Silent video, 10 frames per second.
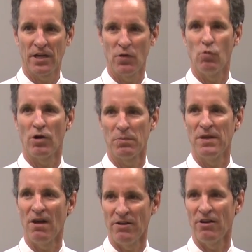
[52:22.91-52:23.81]
can work
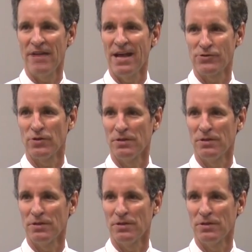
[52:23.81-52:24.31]
beyond our natural